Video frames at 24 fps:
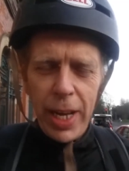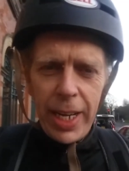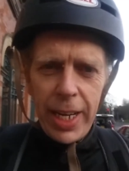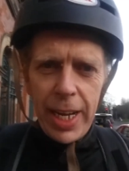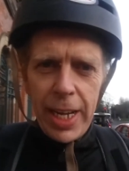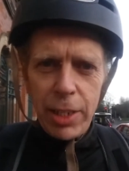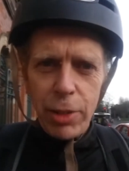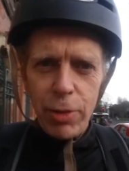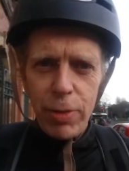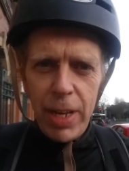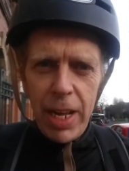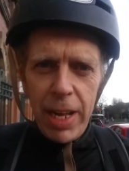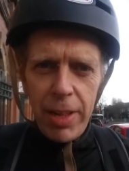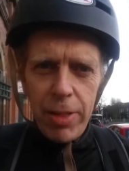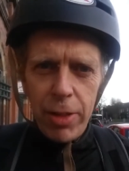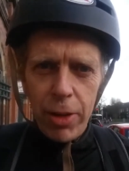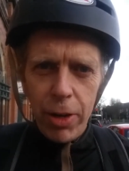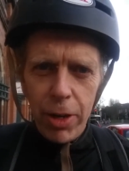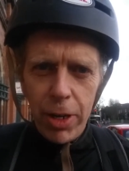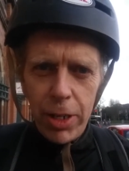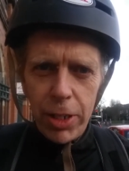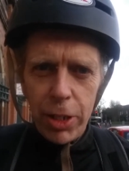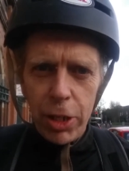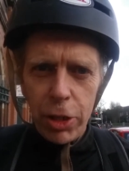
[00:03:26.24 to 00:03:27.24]
Okay, so nothing
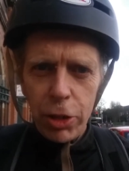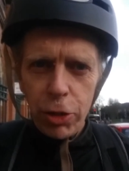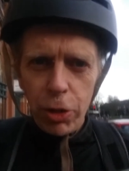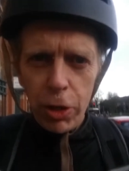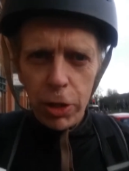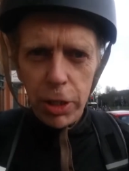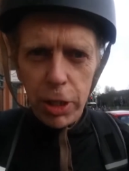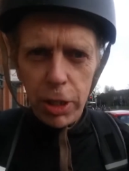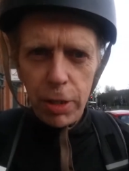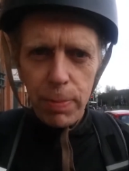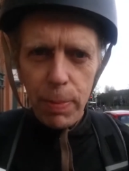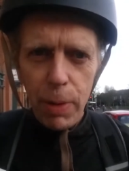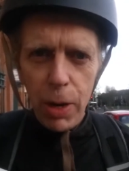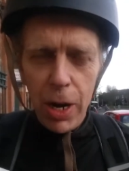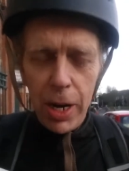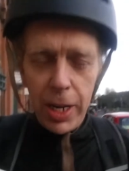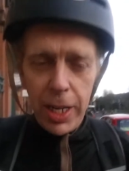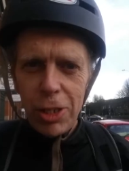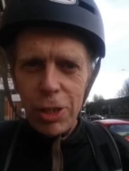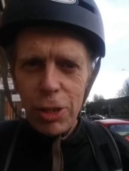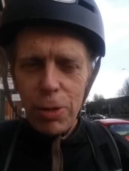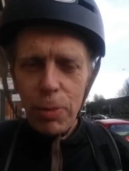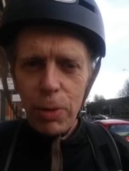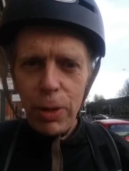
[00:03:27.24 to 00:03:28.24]
there in St George's
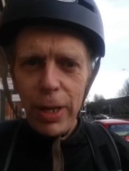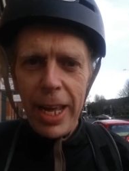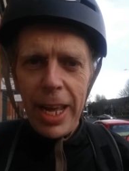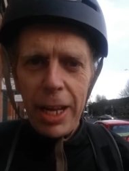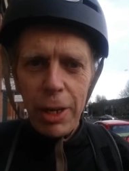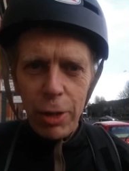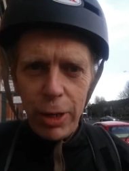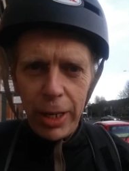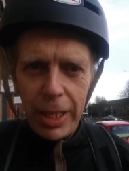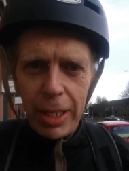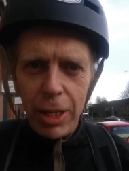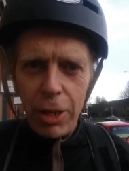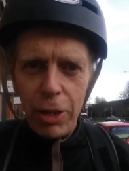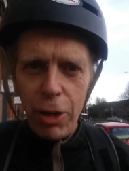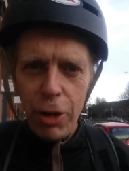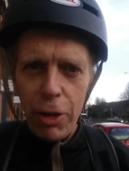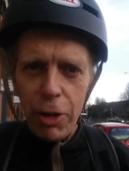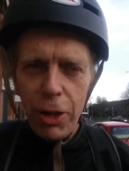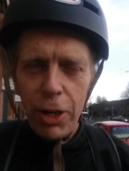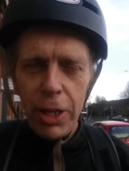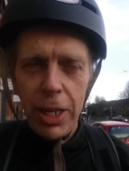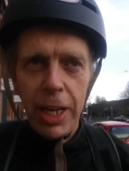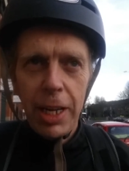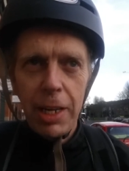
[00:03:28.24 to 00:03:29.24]
Market, so we're going to head on into
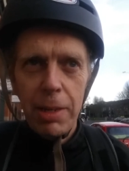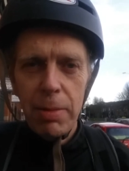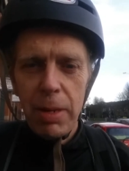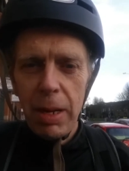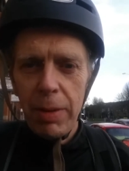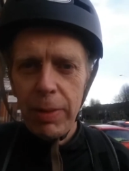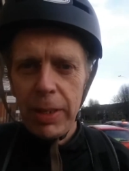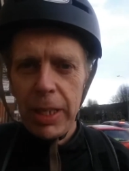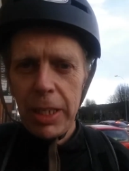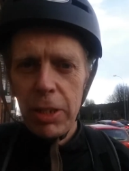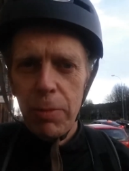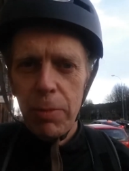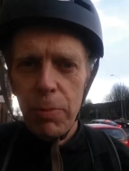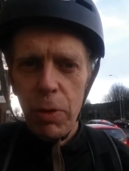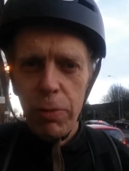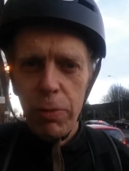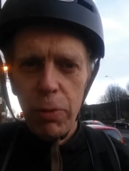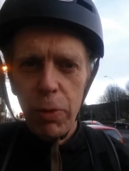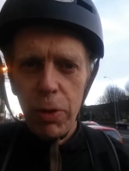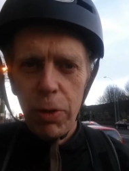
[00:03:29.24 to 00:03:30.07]
town here and see if we can get some more